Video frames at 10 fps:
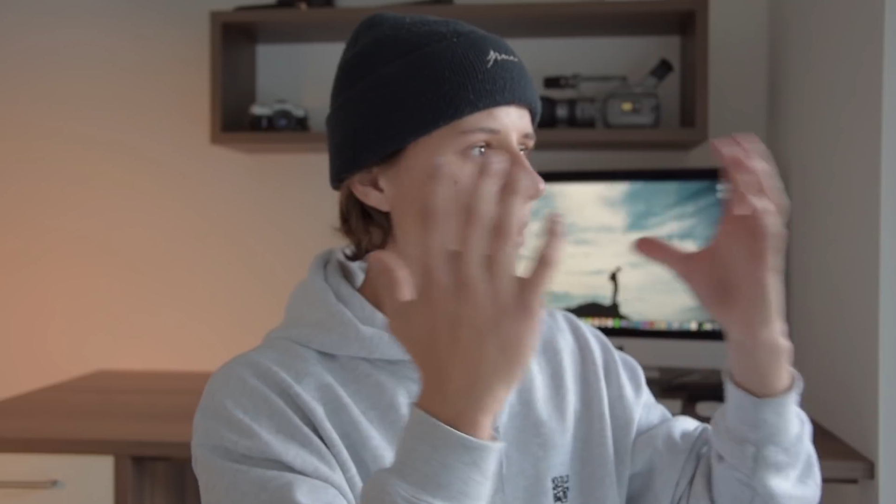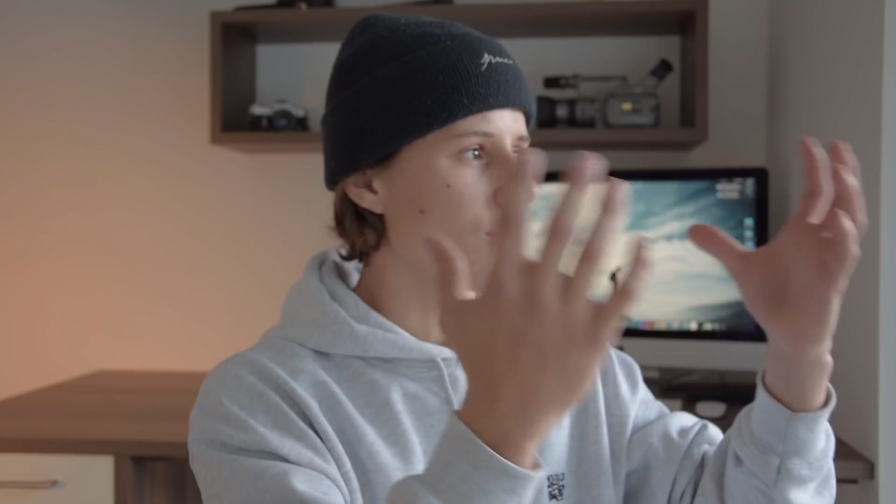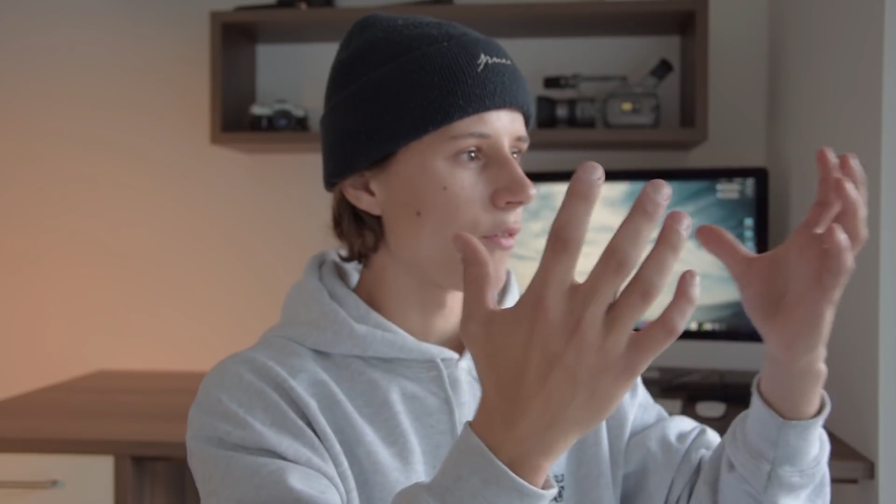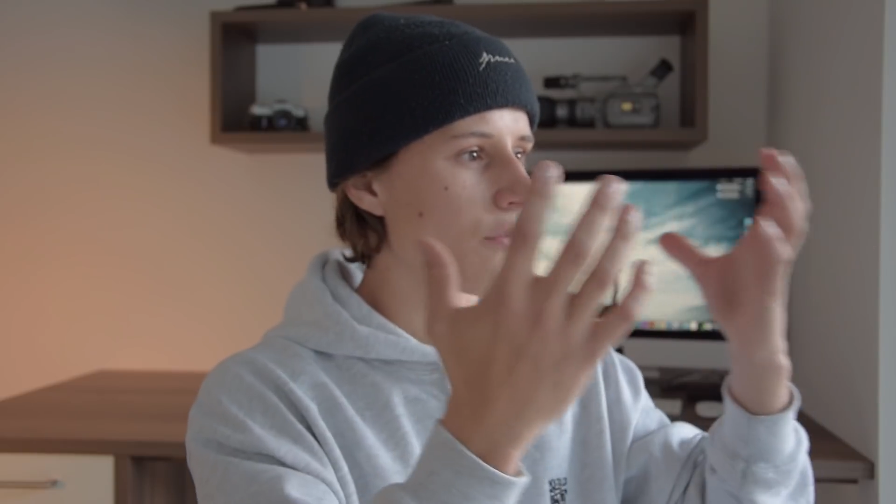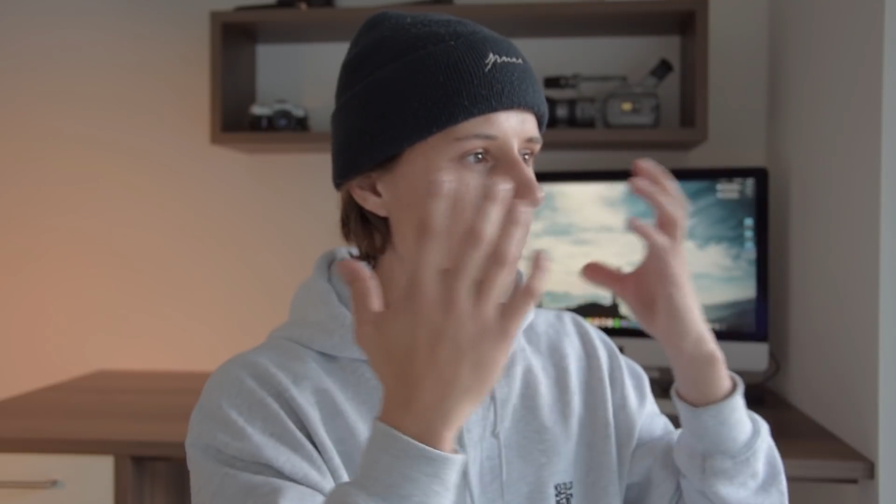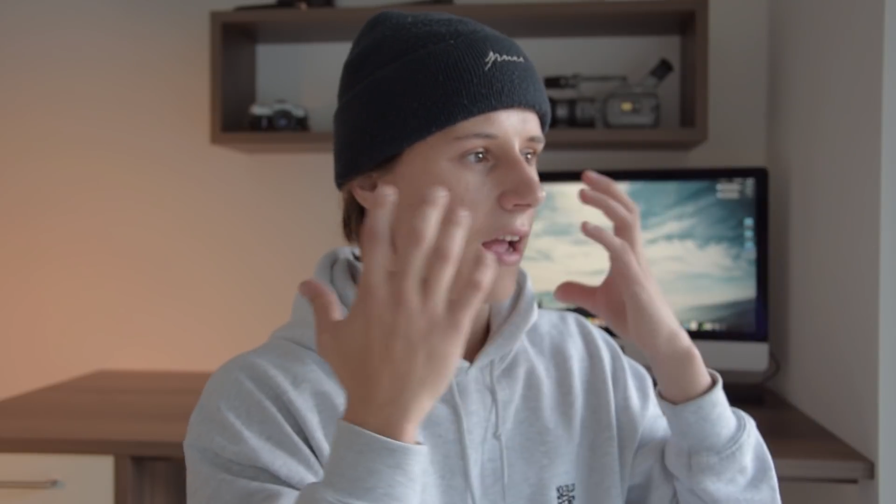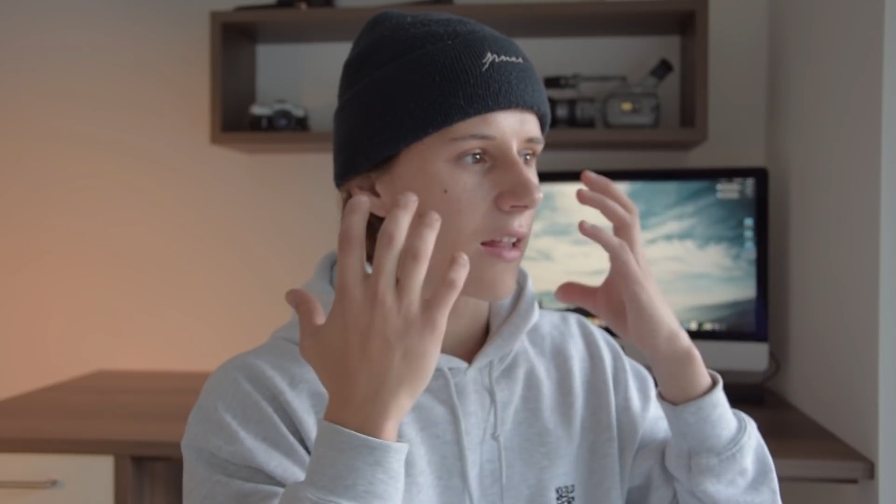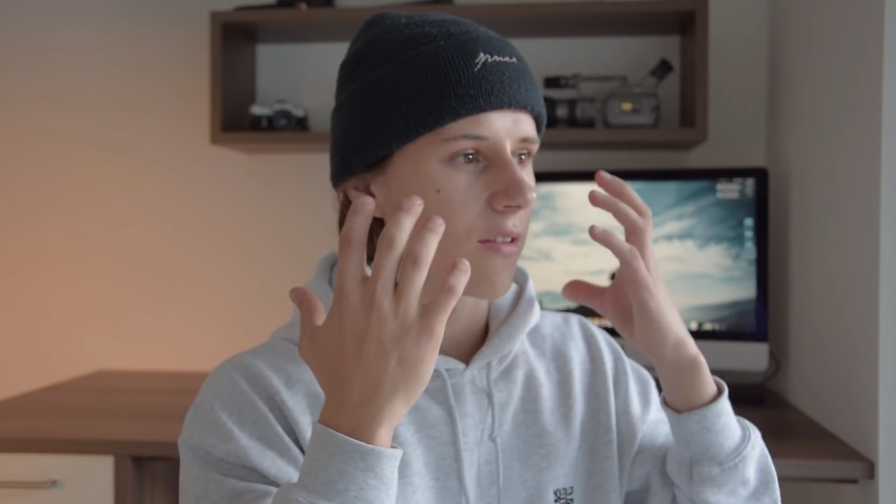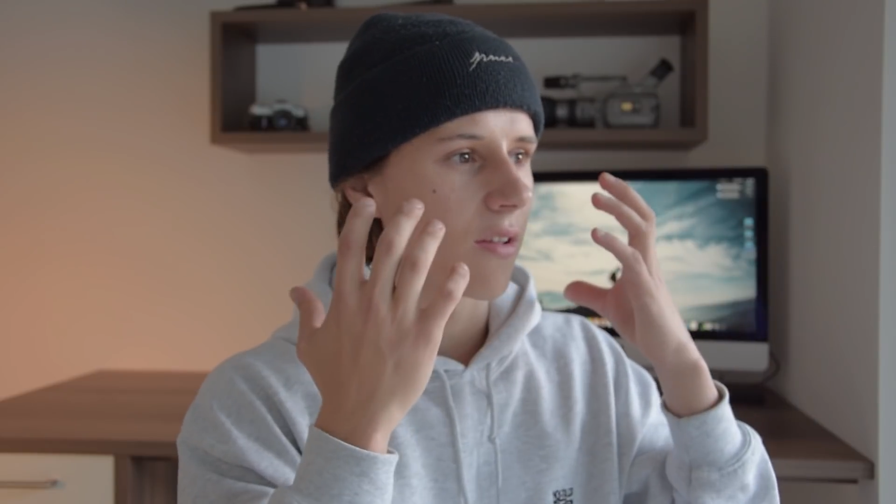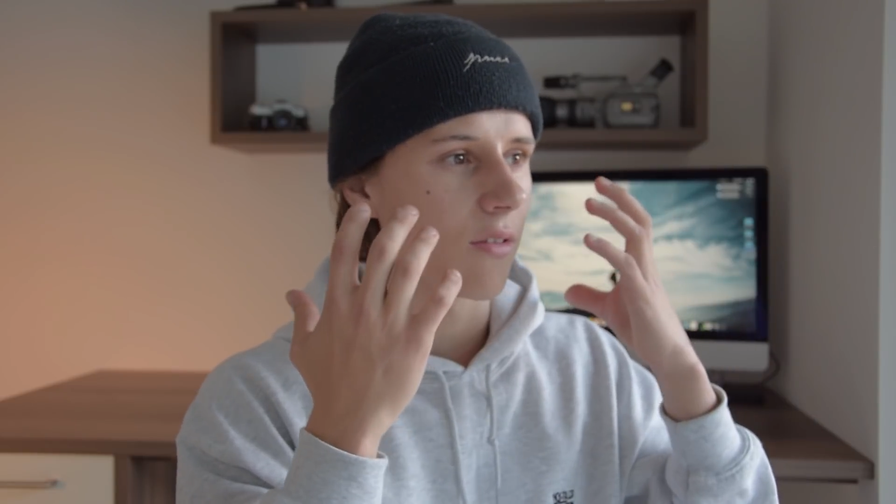a soft
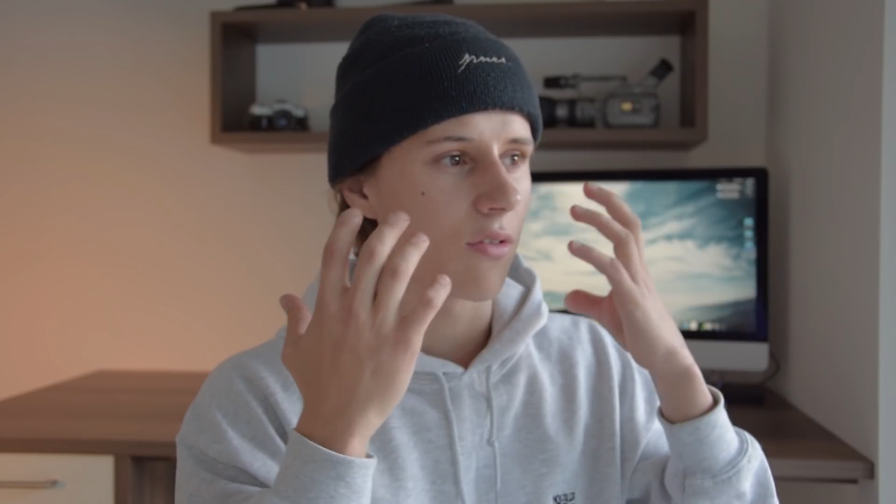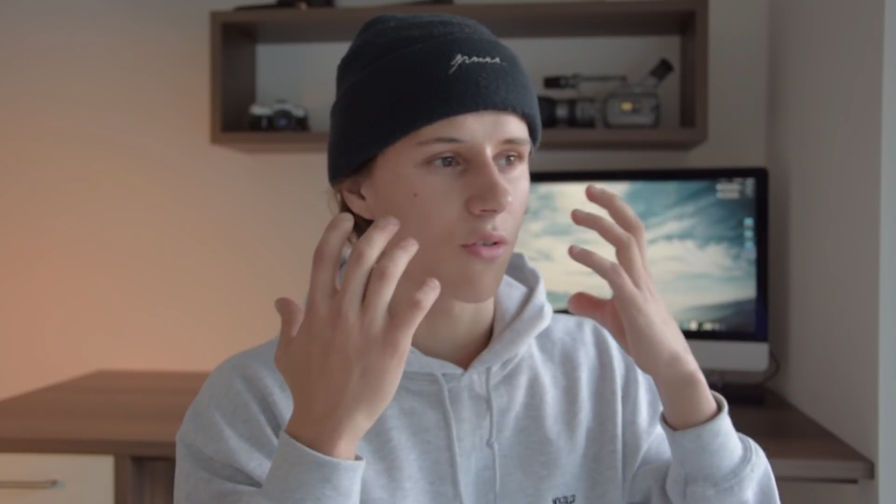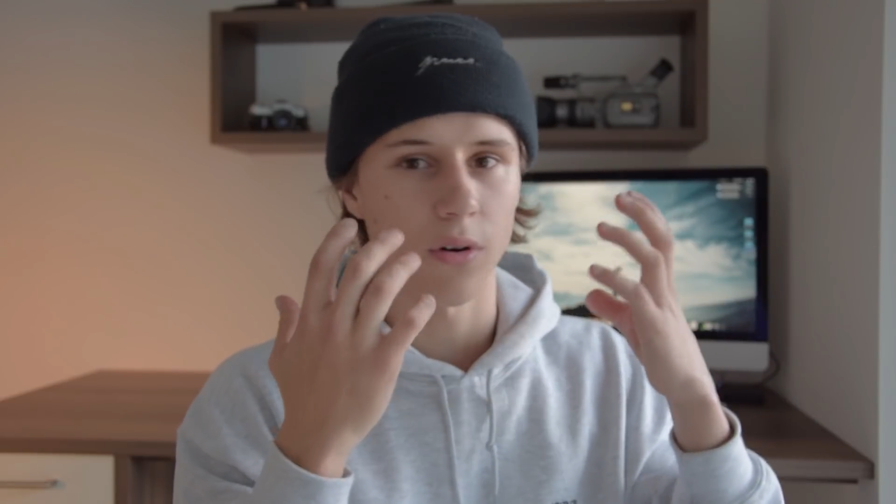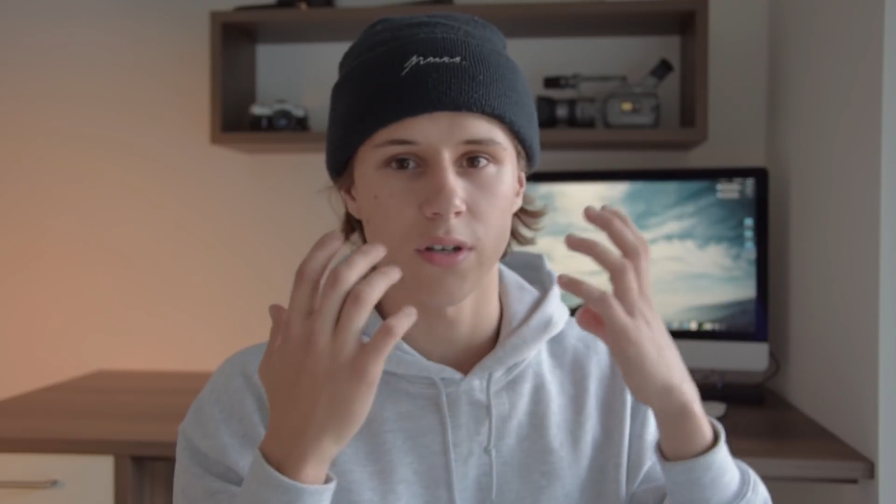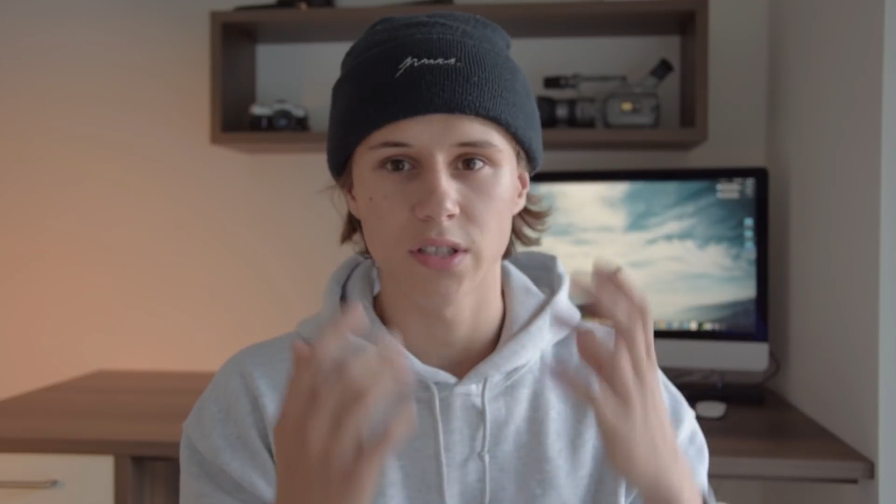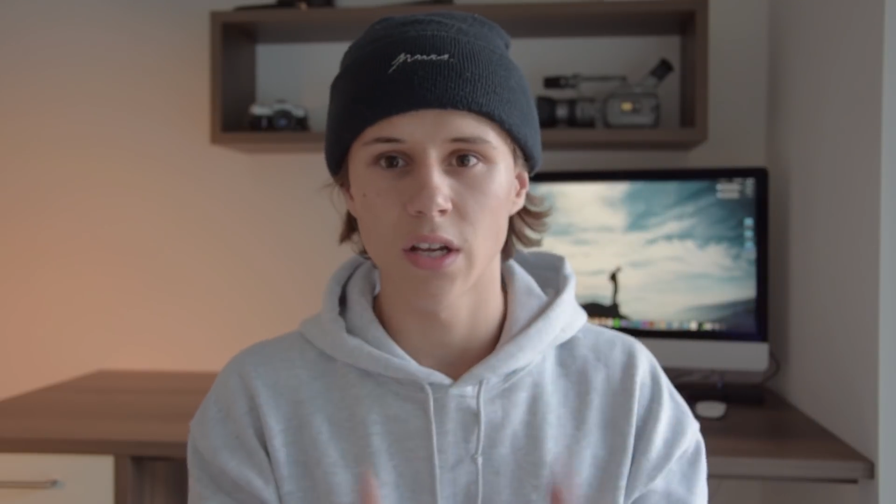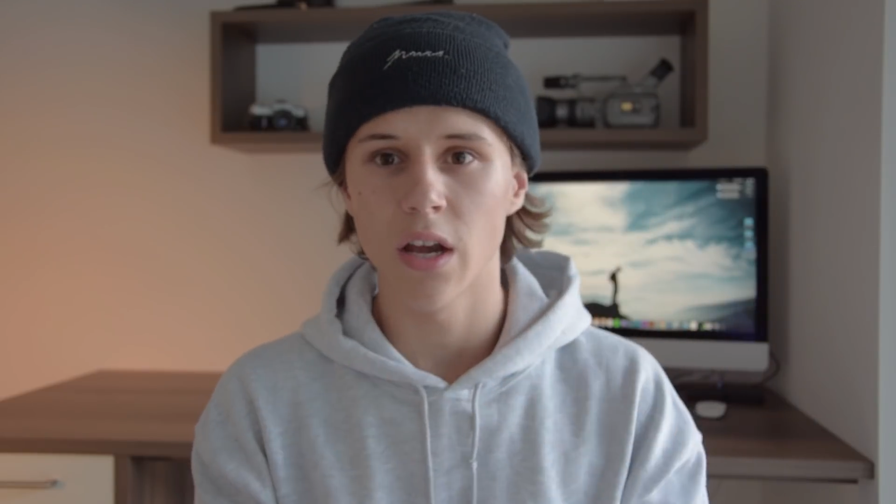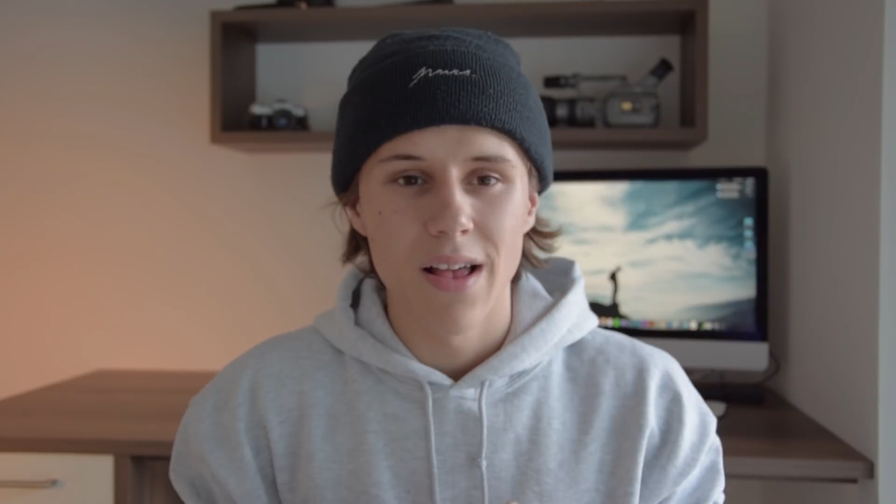light source.